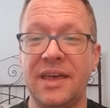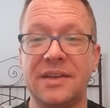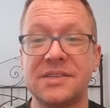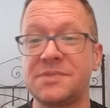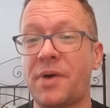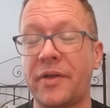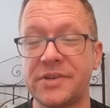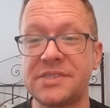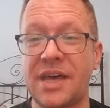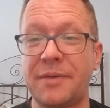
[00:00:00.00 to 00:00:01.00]
into smaller
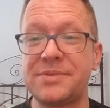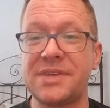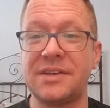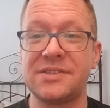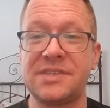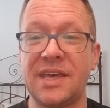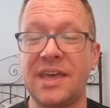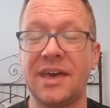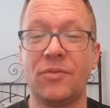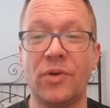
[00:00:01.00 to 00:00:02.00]
steps and just
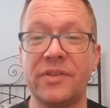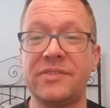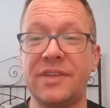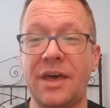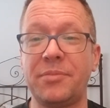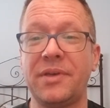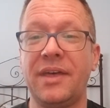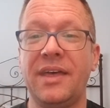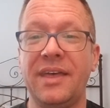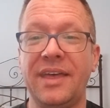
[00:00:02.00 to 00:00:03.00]
taking it one step
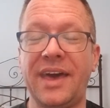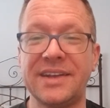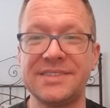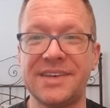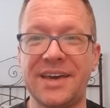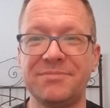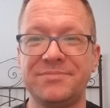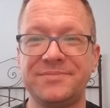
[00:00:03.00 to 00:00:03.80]
at a time.